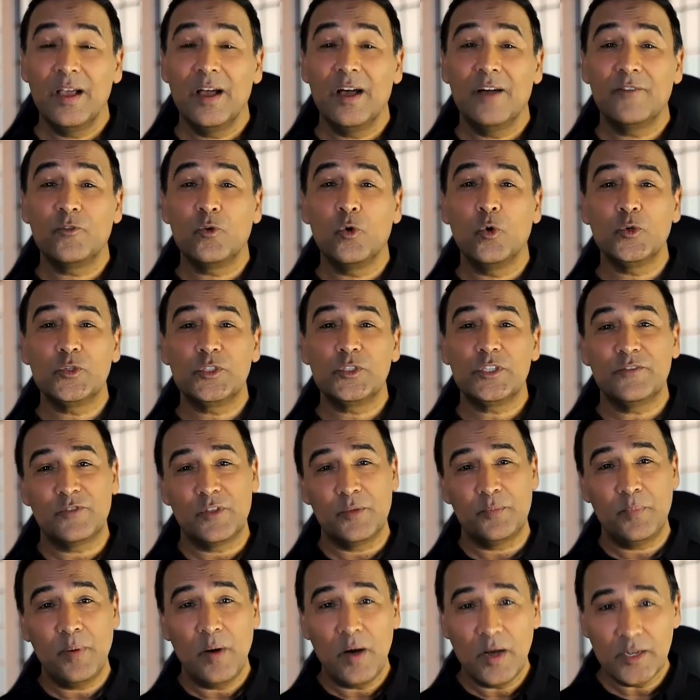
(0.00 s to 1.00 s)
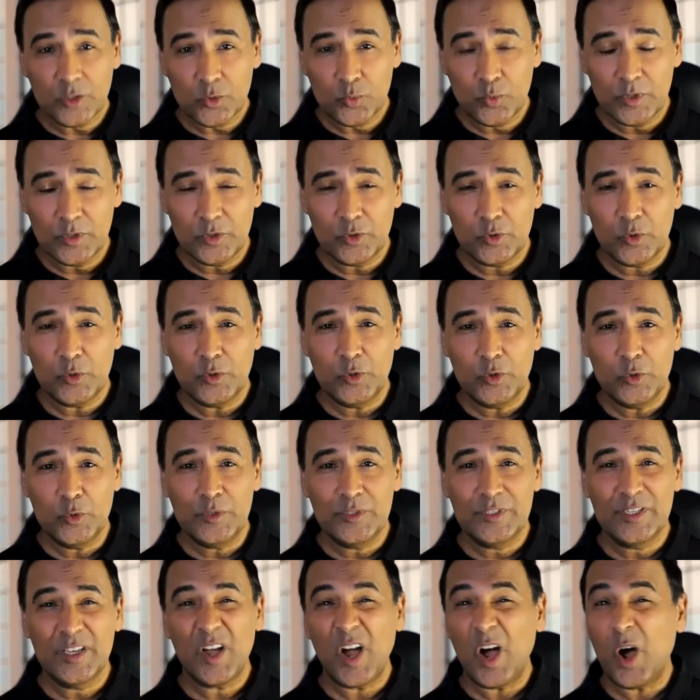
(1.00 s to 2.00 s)
Of course, if the passwords you're
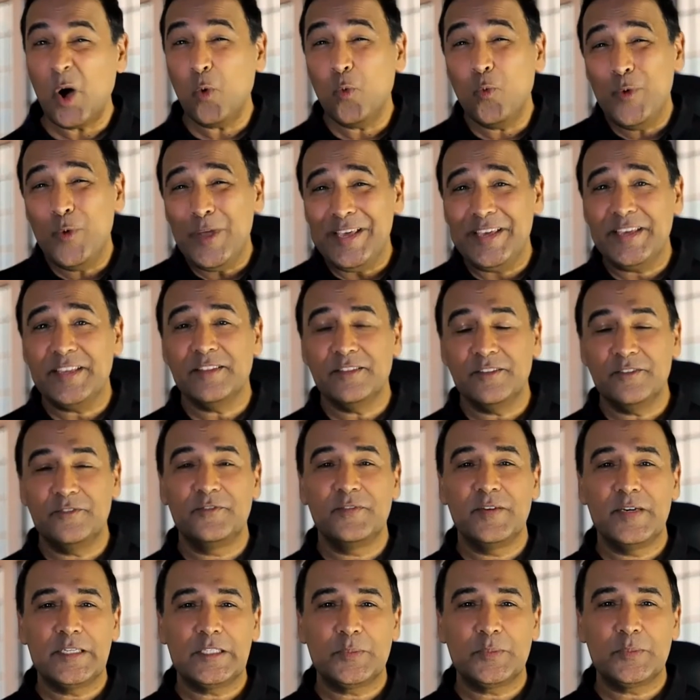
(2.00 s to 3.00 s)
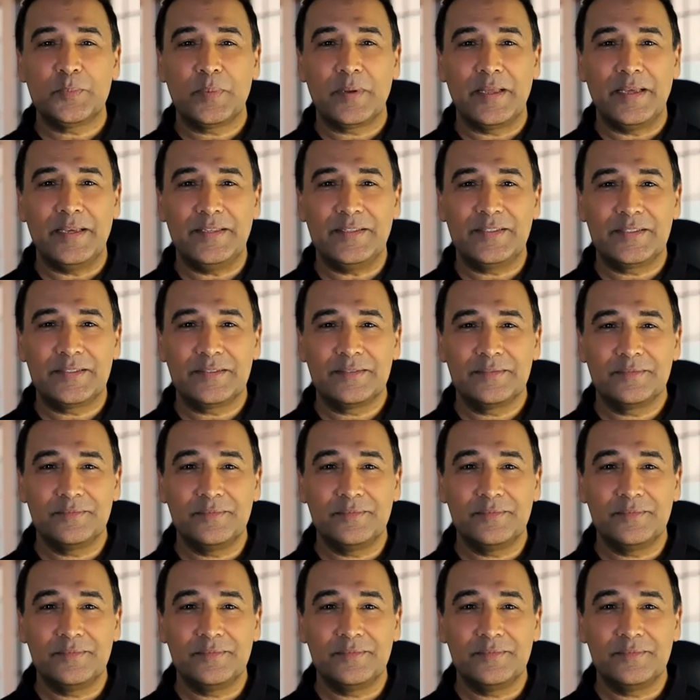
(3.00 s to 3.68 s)
using are weak in the first place,